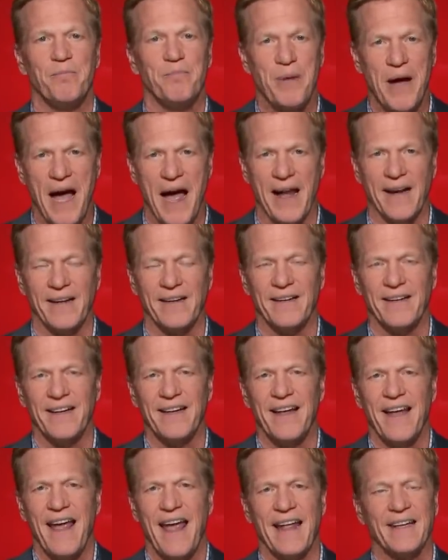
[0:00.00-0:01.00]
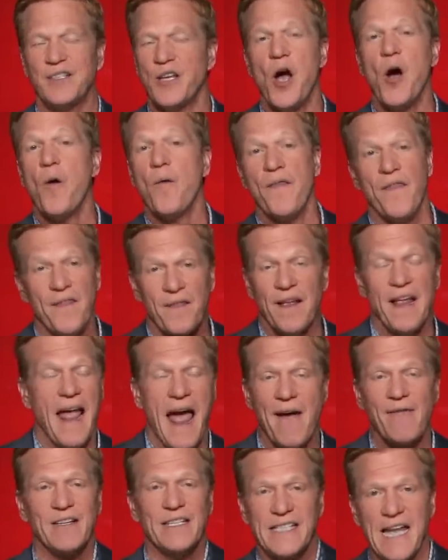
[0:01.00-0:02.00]
But, and so
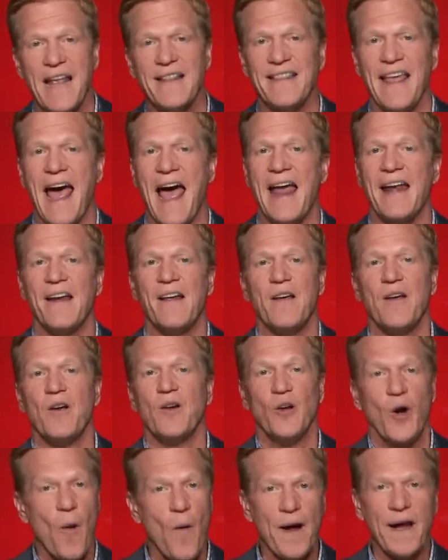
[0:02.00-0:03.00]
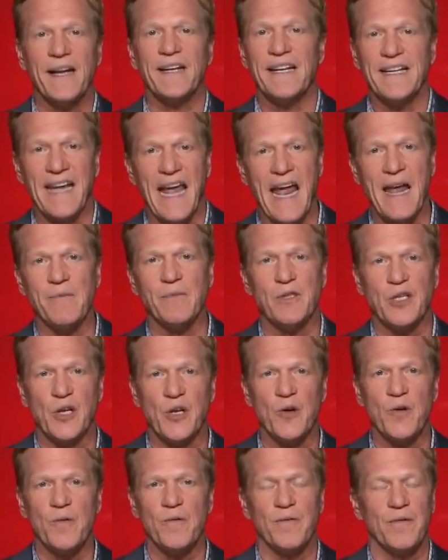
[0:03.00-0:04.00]
having said that, going into game
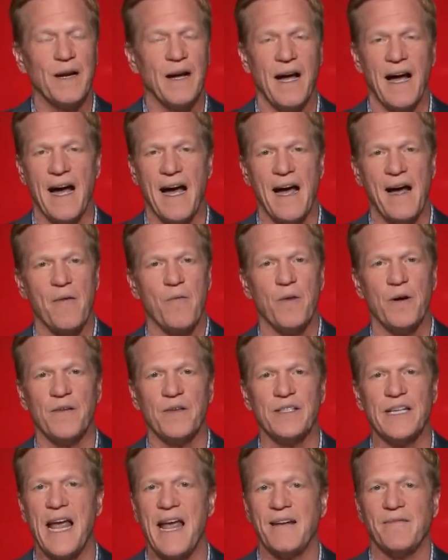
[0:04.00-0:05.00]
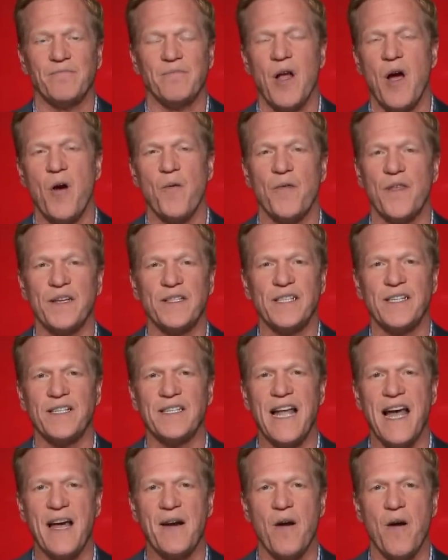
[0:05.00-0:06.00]
two, I would have said, no, this is
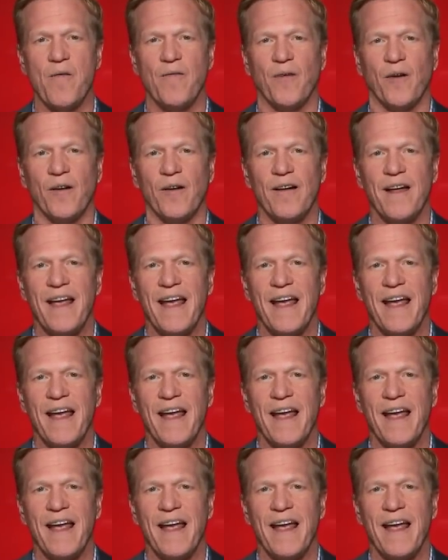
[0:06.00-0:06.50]
not over.